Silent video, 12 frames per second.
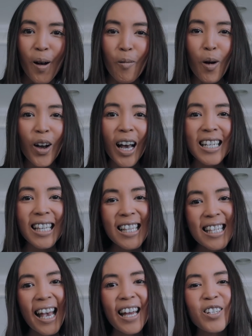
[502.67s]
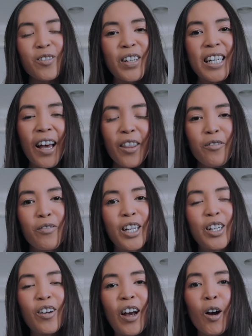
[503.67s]
well guys that's the end of another
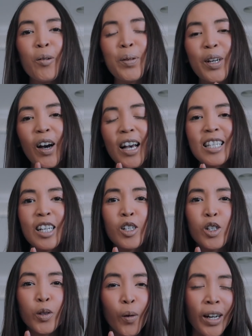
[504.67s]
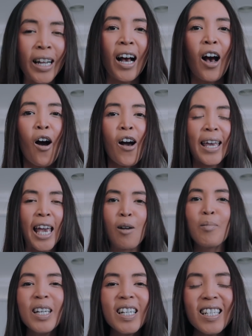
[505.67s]
video hope you guys enjoyed it
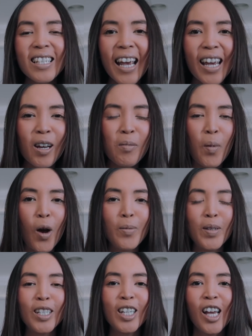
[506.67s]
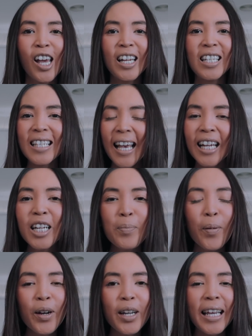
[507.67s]
can we just take a moment does
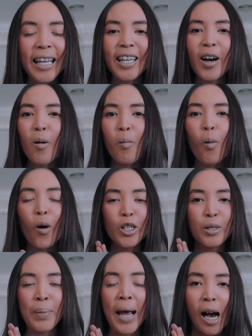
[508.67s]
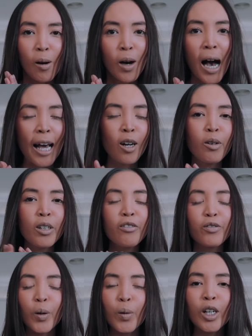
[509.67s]
anybody here watch Power? I don't want
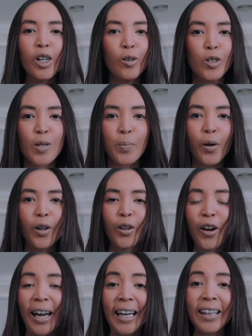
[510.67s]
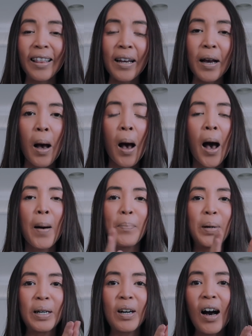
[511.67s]
to ruin it or spoil or anything,
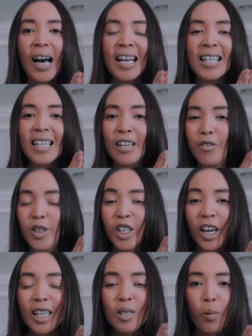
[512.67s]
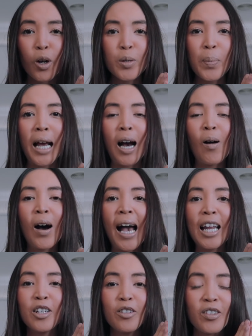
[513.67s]
but guys, if you guys watch Power
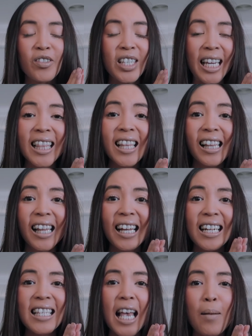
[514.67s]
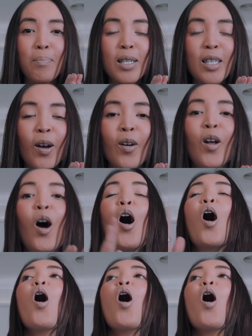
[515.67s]
and you've seen the latest episode,